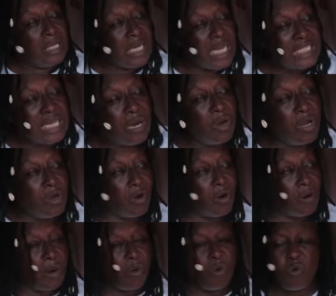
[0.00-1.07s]
Next time when you go
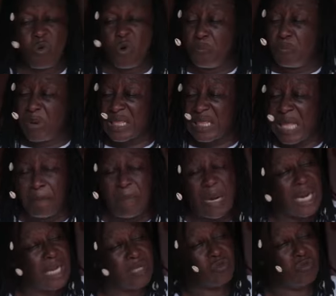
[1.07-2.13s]
come, I go cook better
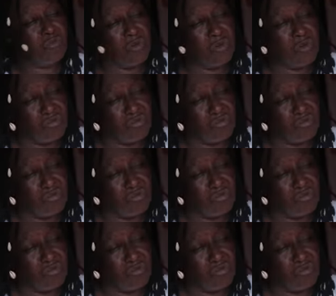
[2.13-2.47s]
banga soup for